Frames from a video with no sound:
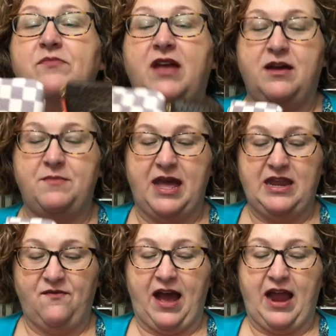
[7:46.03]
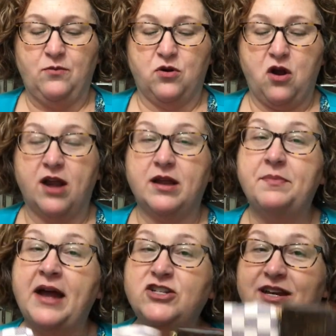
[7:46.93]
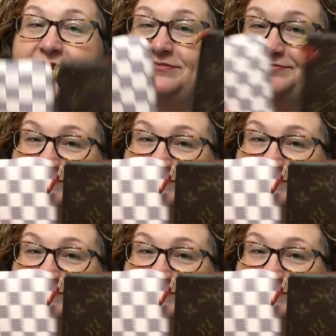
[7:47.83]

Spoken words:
And if I were on a budget,